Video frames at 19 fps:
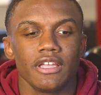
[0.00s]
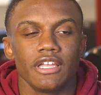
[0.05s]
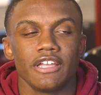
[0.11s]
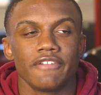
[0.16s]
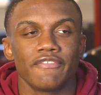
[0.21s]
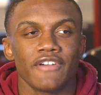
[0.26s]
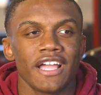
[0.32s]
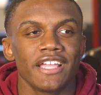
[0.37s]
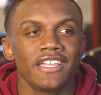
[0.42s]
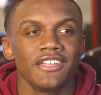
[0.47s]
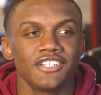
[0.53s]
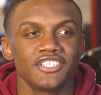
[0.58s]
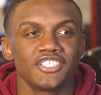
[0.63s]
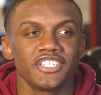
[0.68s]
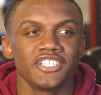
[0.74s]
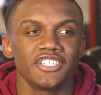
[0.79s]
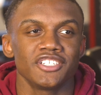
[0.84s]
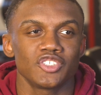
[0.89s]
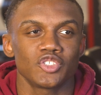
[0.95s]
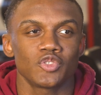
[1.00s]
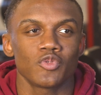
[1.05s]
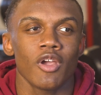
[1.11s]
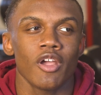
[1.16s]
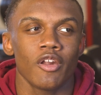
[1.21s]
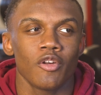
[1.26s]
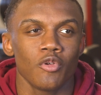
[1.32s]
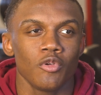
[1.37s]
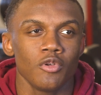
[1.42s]
If I get a chance to
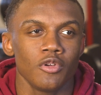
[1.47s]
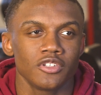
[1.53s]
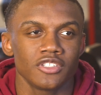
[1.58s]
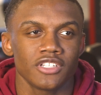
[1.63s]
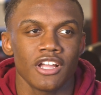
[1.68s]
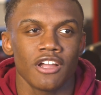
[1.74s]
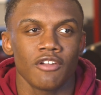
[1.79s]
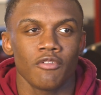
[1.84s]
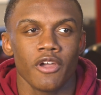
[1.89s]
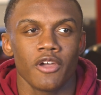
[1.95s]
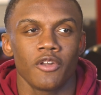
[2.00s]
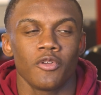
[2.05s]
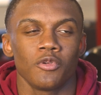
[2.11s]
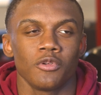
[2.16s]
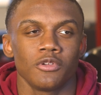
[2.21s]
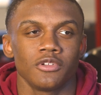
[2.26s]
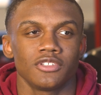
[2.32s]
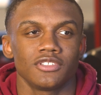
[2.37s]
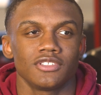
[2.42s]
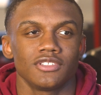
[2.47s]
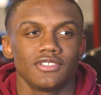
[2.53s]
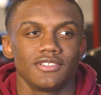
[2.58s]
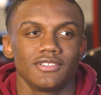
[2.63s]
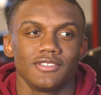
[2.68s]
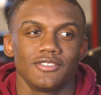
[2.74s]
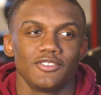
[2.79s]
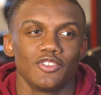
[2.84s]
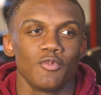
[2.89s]
ride a horse, I'll ride a horse.
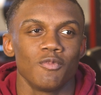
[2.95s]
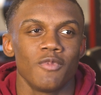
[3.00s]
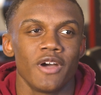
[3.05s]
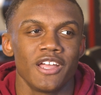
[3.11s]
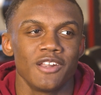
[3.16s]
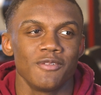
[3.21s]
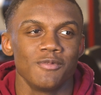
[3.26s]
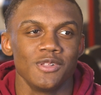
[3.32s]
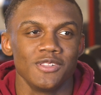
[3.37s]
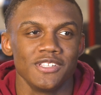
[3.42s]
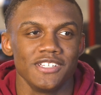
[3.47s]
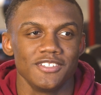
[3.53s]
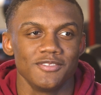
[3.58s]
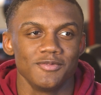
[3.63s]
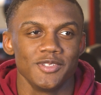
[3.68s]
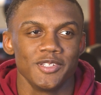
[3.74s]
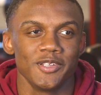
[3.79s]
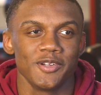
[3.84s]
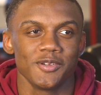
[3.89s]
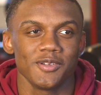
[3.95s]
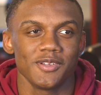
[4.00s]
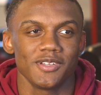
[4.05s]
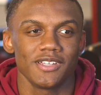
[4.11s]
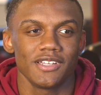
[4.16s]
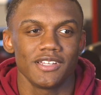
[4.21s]
Nobody believes me though.